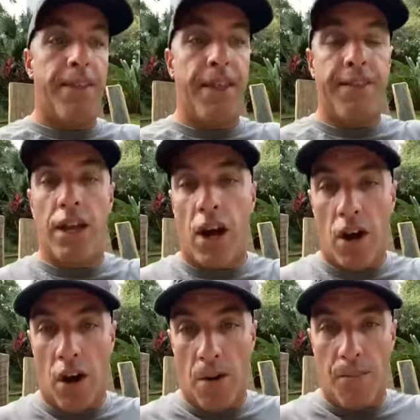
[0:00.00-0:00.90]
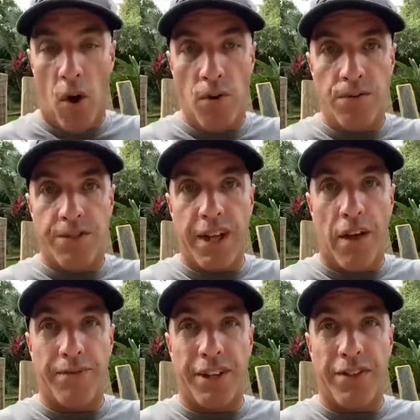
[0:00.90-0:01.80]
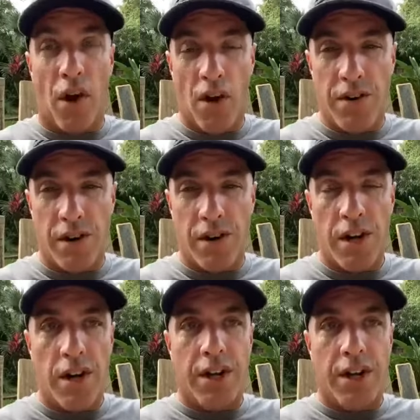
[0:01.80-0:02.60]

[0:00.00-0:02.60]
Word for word: And then our, our, own selves, it's harder